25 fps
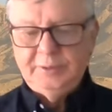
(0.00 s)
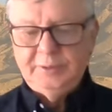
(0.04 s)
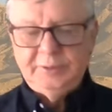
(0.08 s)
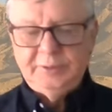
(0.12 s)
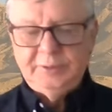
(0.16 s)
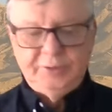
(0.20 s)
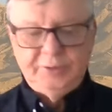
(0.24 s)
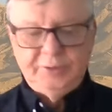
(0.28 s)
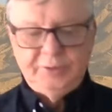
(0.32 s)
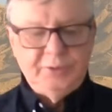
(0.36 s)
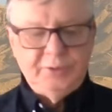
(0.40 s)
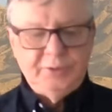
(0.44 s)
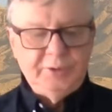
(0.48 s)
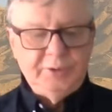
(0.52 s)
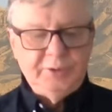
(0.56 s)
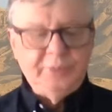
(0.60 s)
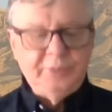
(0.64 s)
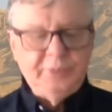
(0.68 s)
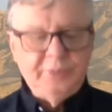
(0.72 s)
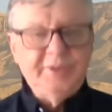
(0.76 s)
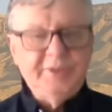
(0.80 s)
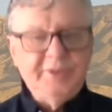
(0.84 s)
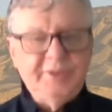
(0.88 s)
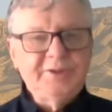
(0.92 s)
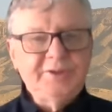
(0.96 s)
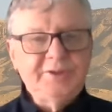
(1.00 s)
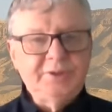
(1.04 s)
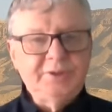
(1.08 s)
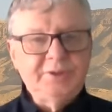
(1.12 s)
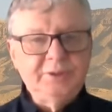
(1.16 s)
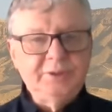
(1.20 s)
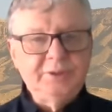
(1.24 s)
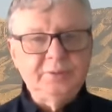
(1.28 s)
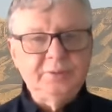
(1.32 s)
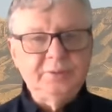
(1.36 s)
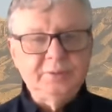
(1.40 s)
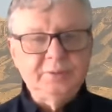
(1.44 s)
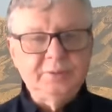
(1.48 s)
Do you this
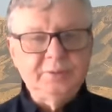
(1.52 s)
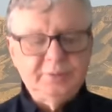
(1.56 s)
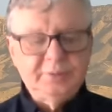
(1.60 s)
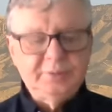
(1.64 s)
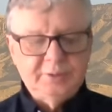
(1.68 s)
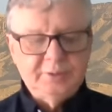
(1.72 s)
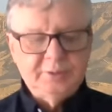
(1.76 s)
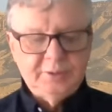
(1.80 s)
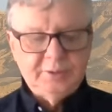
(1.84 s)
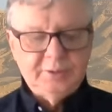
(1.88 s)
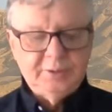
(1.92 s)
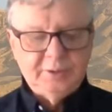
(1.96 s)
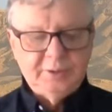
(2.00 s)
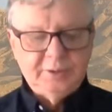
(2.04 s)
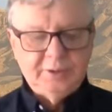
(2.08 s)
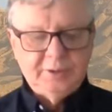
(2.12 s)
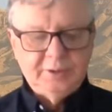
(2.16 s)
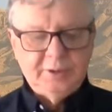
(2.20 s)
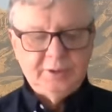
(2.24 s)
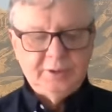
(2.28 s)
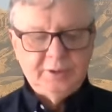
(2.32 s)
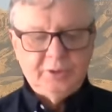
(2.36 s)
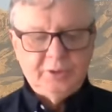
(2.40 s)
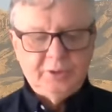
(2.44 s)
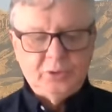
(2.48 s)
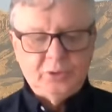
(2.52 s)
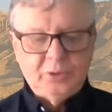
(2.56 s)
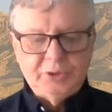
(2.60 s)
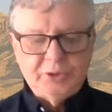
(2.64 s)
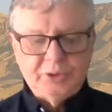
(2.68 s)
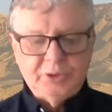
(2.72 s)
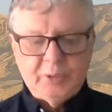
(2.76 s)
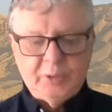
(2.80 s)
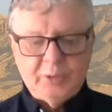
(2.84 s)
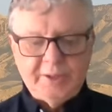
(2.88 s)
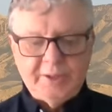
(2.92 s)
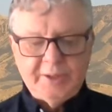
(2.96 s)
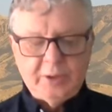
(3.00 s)
too. Cut
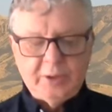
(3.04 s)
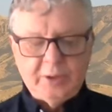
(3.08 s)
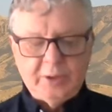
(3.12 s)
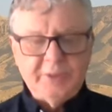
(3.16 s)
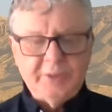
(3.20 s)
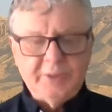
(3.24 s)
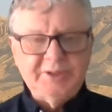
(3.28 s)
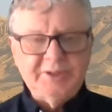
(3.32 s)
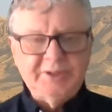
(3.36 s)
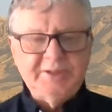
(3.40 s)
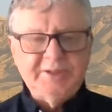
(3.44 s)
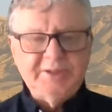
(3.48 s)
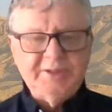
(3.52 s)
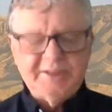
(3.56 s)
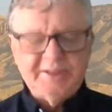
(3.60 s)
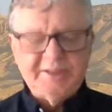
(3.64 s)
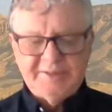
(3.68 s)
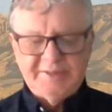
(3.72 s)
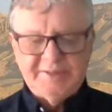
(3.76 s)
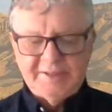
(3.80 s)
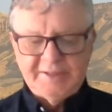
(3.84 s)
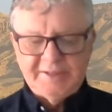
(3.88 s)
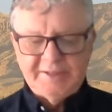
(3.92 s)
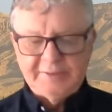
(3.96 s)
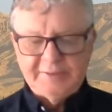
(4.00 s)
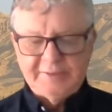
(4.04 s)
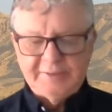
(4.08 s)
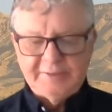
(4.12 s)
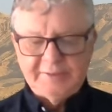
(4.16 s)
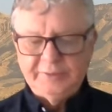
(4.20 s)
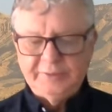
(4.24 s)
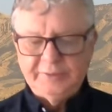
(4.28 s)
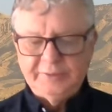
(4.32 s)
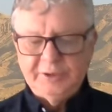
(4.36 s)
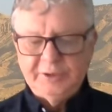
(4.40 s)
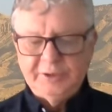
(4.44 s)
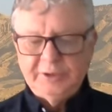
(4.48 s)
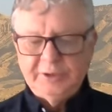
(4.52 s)
away all that is excessive,
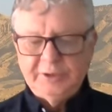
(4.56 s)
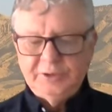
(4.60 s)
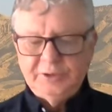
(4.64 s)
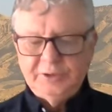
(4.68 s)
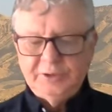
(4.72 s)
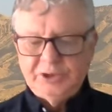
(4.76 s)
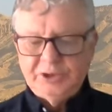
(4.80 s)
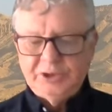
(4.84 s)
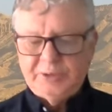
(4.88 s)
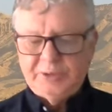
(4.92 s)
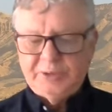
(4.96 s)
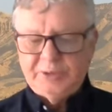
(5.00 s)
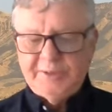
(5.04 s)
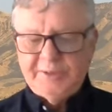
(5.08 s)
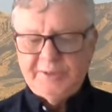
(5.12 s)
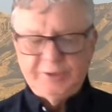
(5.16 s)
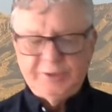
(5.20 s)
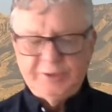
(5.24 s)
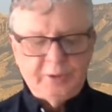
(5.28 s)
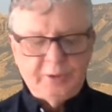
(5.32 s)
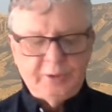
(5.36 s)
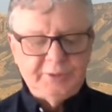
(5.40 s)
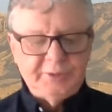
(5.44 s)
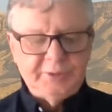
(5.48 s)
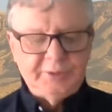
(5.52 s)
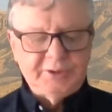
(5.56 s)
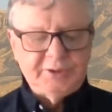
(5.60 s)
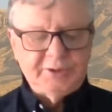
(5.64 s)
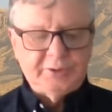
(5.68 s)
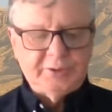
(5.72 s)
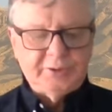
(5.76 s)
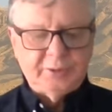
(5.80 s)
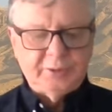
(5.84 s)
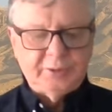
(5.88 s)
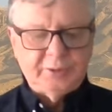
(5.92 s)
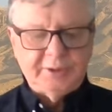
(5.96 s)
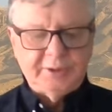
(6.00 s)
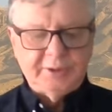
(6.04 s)
straighten all that is
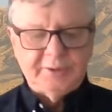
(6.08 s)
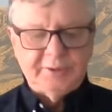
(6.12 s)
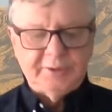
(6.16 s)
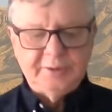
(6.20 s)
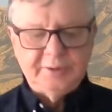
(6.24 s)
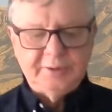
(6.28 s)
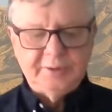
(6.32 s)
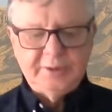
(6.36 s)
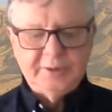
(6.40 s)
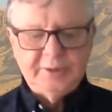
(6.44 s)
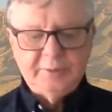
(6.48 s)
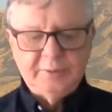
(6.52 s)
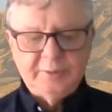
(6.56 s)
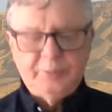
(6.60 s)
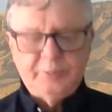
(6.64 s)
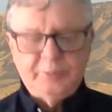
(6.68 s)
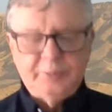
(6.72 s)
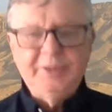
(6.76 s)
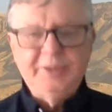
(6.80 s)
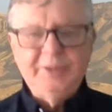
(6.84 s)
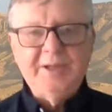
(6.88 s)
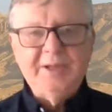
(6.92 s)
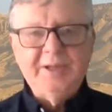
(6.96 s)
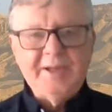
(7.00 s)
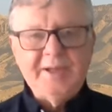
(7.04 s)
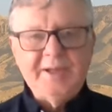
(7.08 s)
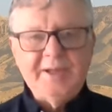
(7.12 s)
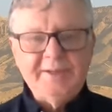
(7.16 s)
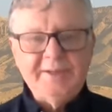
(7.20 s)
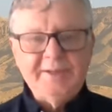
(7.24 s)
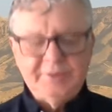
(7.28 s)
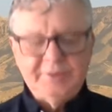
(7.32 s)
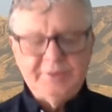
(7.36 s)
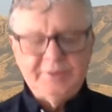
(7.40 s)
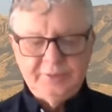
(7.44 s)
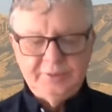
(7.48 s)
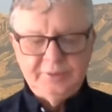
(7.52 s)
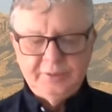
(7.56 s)
crooked, bring
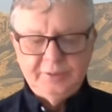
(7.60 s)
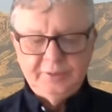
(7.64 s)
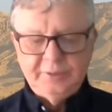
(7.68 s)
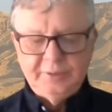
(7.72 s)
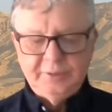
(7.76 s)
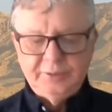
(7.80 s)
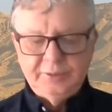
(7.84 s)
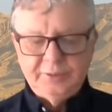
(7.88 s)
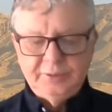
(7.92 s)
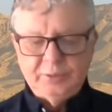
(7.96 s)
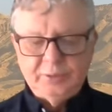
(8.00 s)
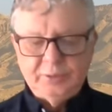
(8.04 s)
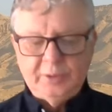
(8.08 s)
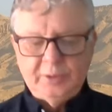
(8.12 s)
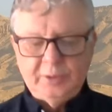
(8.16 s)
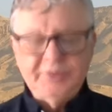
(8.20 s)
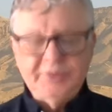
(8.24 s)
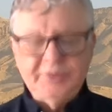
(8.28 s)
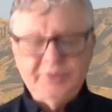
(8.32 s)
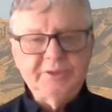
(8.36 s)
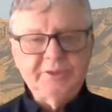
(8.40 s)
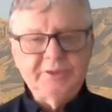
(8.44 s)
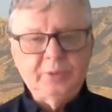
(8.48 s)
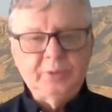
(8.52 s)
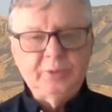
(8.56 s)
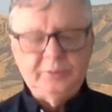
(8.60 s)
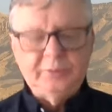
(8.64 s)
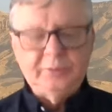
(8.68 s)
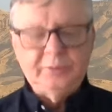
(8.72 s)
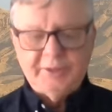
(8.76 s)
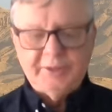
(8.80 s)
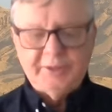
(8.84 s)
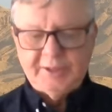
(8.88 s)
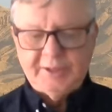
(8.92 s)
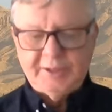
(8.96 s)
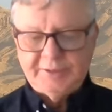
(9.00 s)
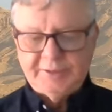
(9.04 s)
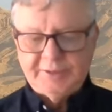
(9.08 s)
light to all that is
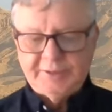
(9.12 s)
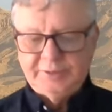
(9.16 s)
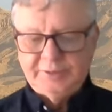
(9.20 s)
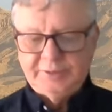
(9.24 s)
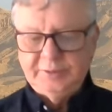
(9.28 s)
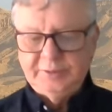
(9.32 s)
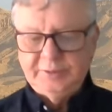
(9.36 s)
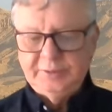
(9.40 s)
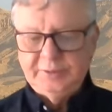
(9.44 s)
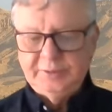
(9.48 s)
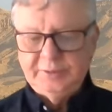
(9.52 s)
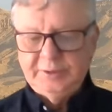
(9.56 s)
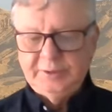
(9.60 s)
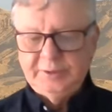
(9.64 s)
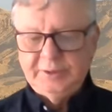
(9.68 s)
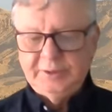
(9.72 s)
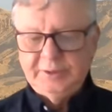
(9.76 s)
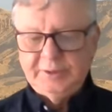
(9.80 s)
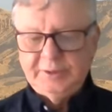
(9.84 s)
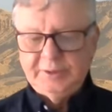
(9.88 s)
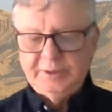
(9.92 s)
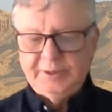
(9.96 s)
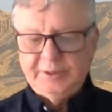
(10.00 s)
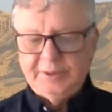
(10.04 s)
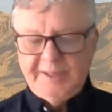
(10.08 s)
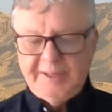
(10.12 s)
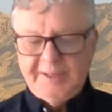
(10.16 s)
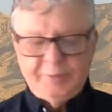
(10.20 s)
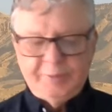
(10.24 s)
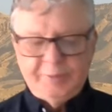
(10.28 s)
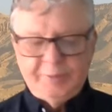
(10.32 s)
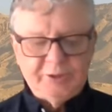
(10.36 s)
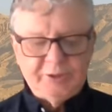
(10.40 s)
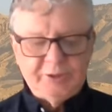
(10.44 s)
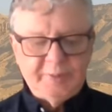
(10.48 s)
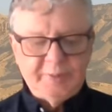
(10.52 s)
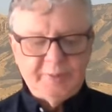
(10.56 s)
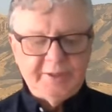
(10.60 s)
overcast.
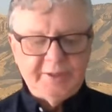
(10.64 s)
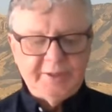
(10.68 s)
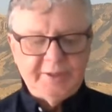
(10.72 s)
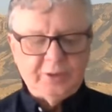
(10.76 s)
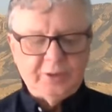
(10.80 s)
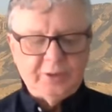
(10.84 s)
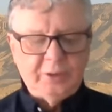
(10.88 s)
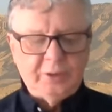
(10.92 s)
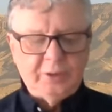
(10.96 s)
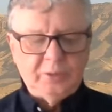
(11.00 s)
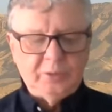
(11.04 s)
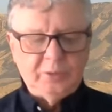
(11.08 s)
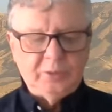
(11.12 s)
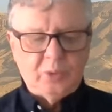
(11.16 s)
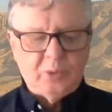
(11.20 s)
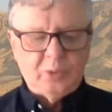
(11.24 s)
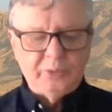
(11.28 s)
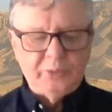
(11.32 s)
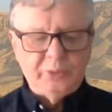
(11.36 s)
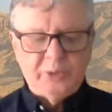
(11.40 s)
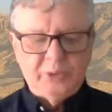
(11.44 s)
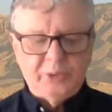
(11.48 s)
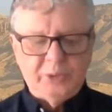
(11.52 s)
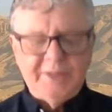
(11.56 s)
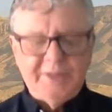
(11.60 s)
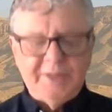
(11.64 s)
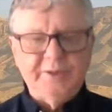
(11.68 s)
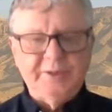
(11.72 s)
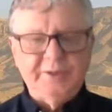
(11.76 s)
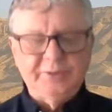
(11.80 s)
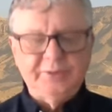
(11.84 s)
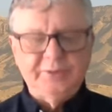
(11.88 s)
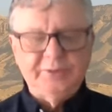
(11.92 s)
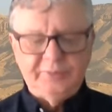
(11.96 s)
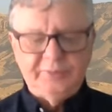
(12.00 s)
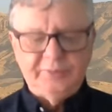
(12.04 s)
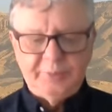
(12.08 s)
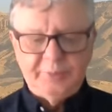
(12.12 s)
Labour to make all one
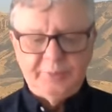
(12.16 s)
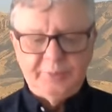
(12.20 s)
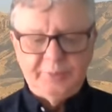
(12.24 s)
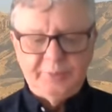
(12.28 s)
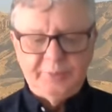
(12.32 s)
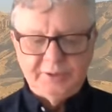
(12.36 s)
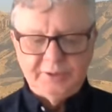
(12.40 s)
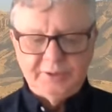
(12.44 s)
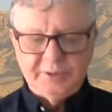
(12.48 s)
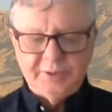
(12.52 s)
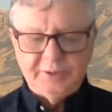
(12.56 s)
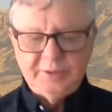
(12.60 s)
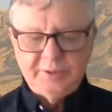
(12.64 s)
radiance of beauty.